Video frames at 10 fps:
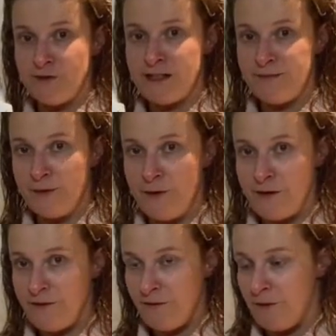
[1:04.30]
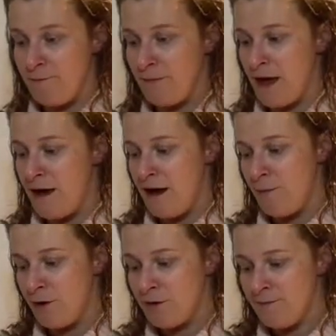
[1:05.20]
Smooth from
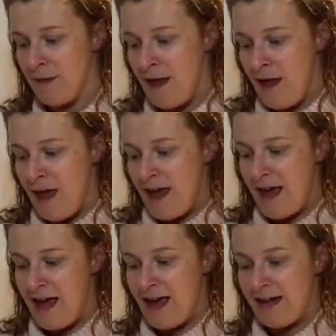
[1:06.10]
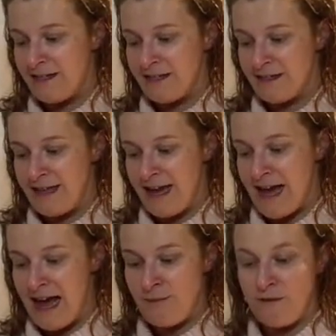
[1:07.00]
Arbonne, and their
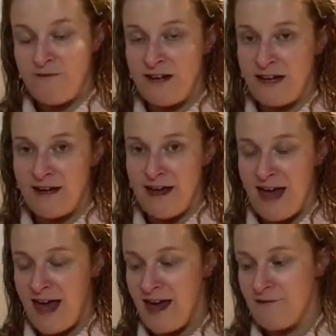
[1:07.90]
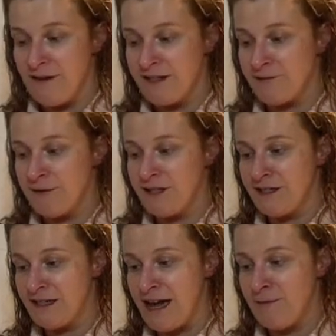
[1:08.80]
apple vinegar hair rinse, which
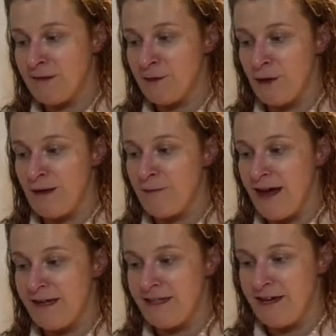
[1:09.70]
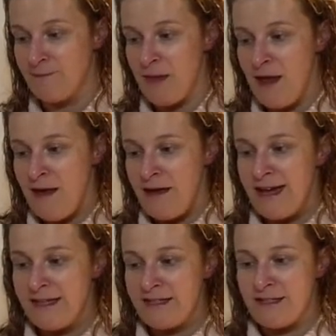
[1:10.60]
is absolutely amazing.
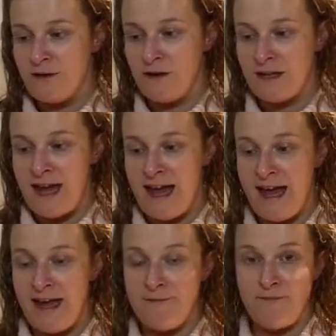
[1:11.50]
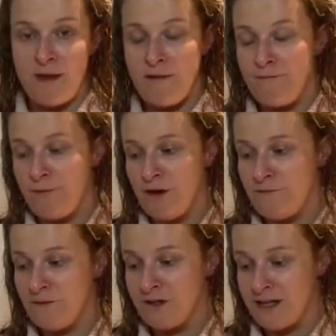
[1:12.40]
It's got a
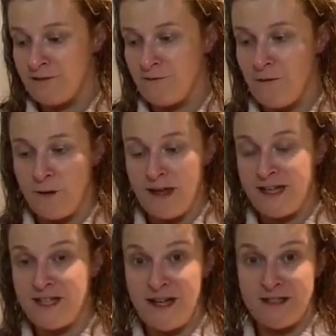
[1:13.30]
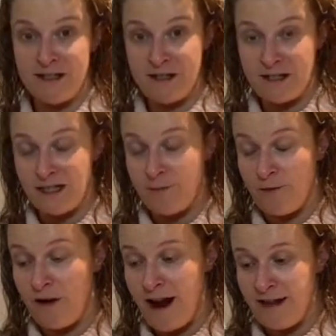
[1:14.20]
beautiful, gentle formulation. It's a little
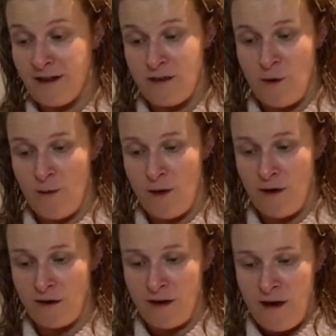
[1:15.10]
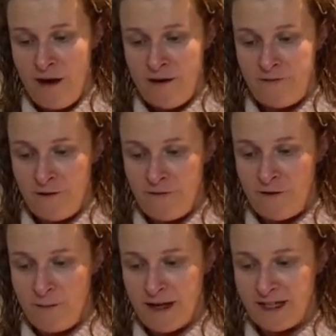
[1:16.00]
spray that you pop on for a few
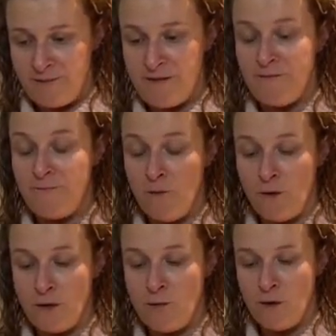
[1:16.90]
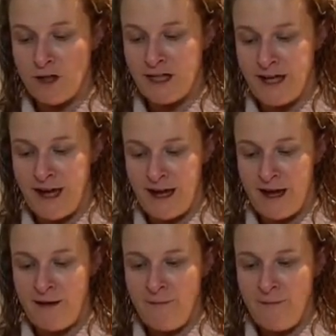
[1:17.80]
minutes before you wash your hair.